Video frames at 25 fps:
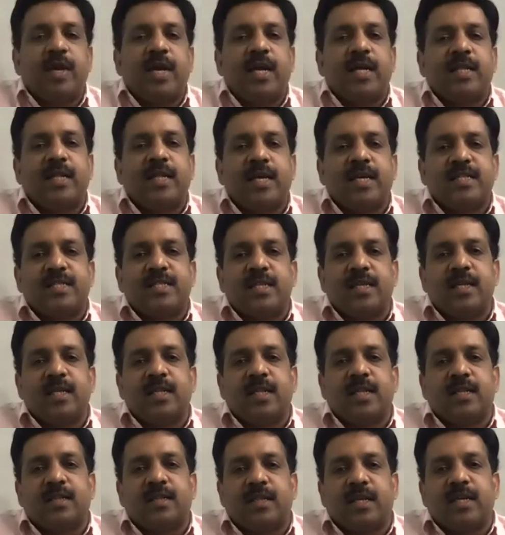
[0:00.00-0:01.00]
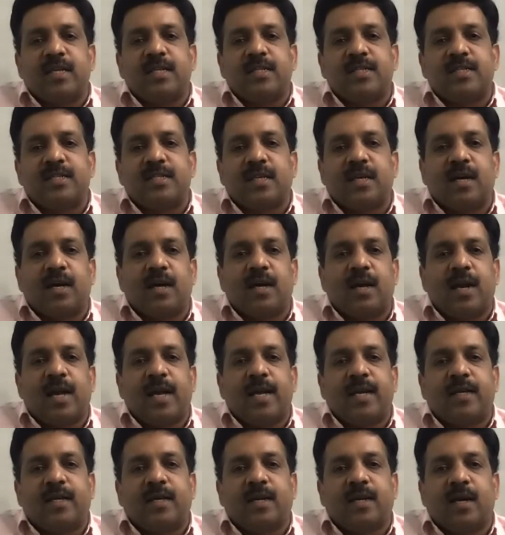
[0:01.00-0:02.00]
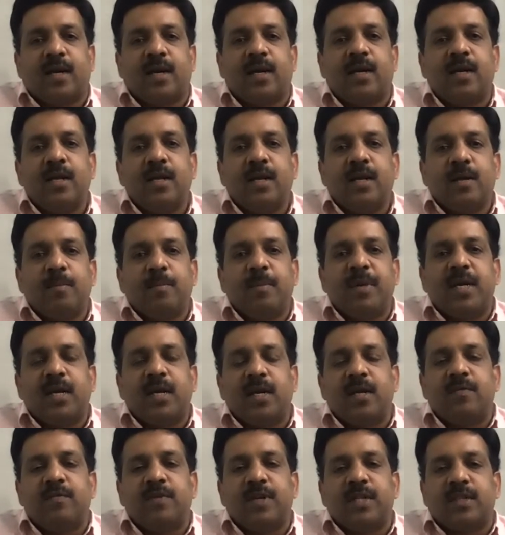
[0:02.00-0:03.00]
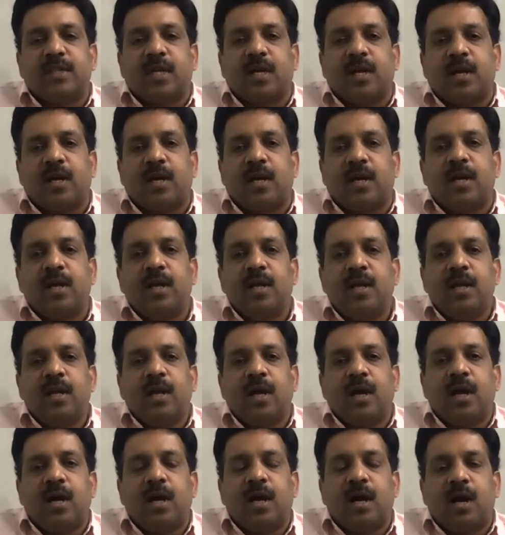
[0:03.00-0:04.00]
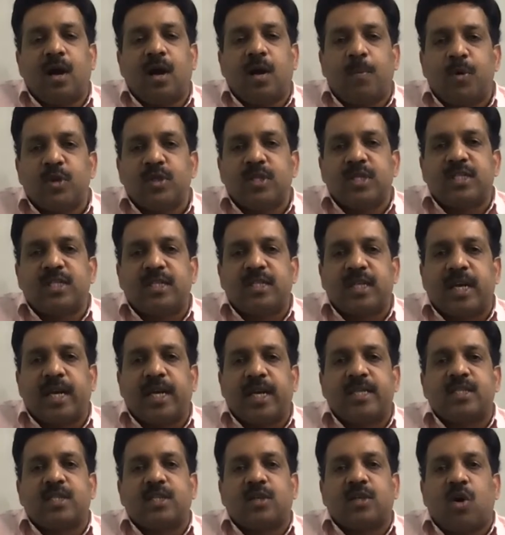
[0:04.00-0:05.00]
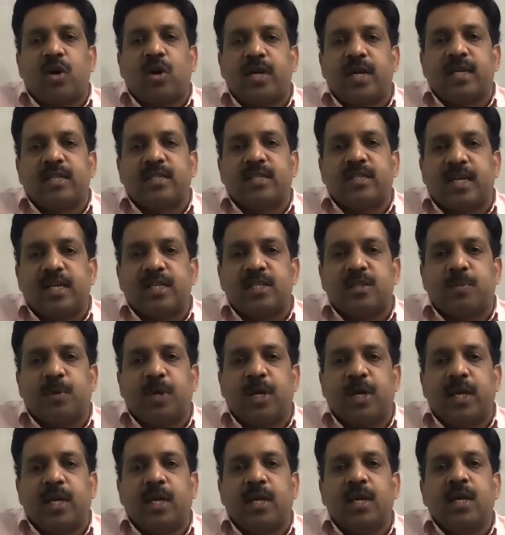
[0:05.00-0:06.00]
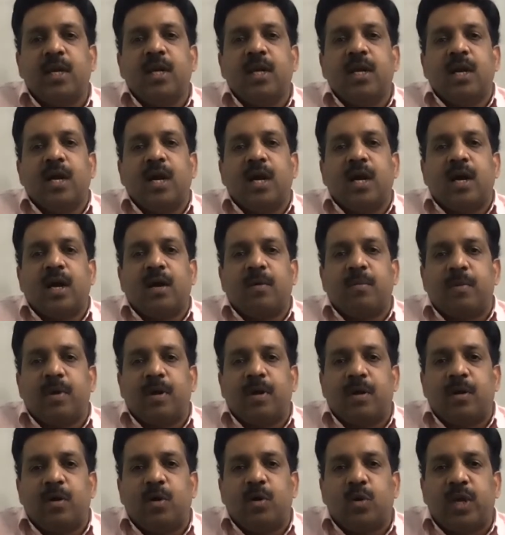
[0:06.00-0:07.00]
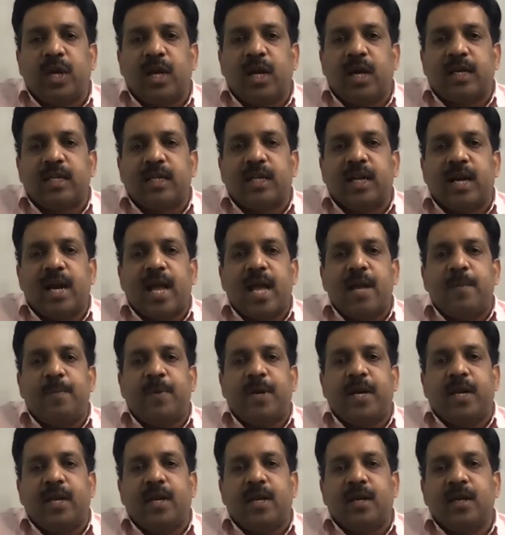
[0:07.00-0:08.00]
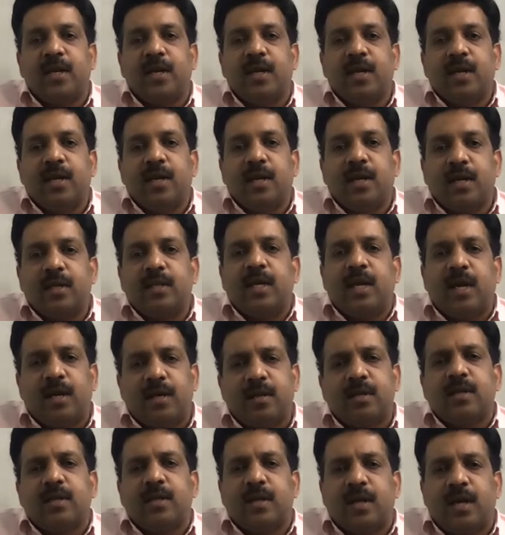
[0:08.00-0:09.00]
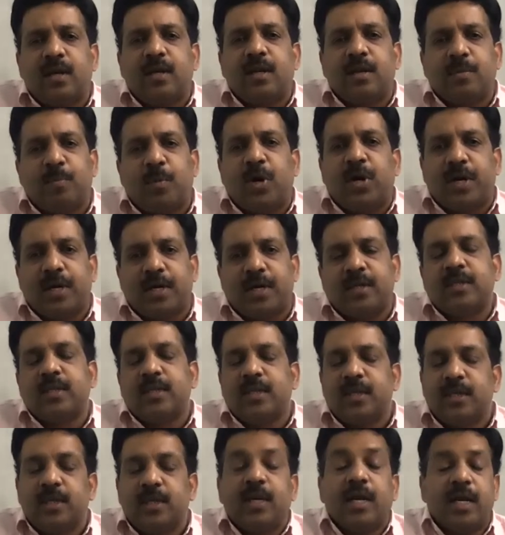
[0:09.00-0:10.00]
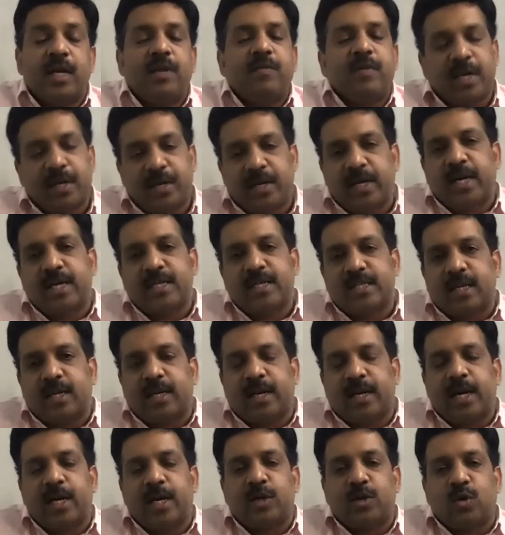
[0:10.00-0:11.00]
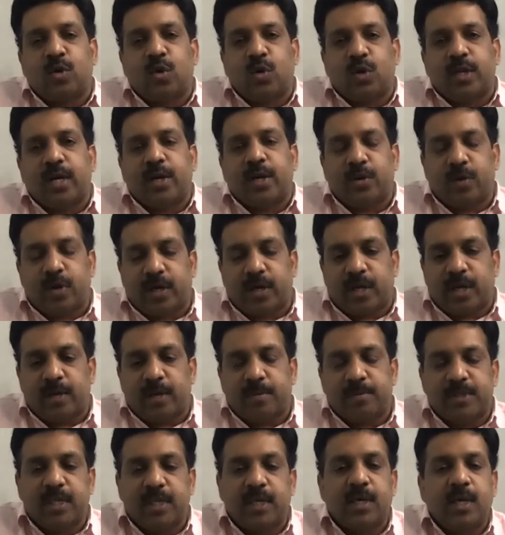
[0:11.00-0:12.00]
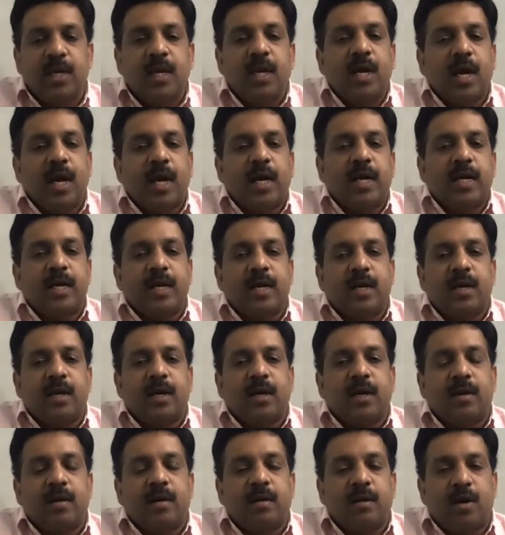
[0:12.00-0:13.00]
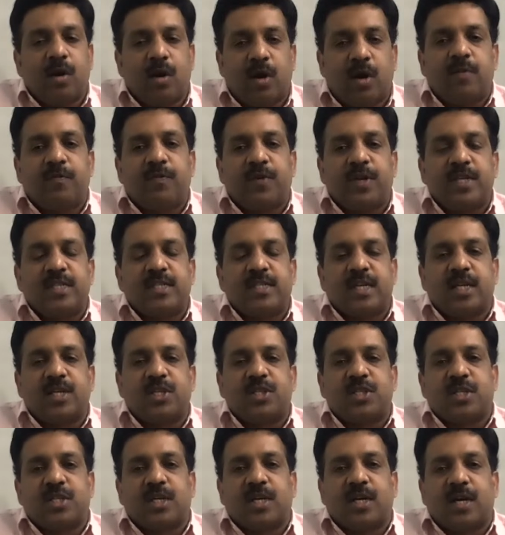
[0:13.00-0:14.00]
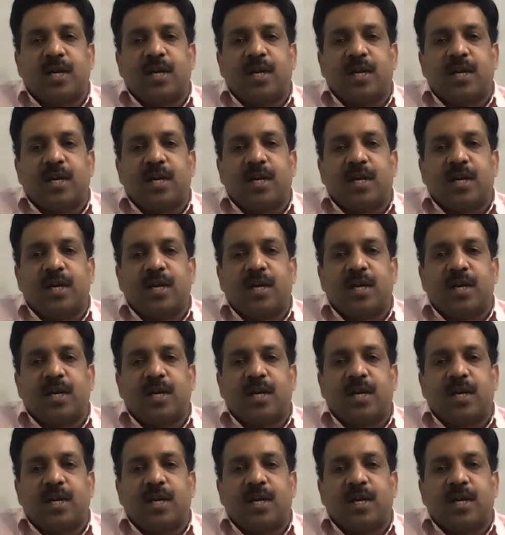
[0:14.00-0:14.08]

way they see the things uh, like uh, mingling with uh, uh opposite sex talking sensibly uh, uh, looking at the library and they all they all important anyway great yeah. sir great to know that you are kmc and a lot of research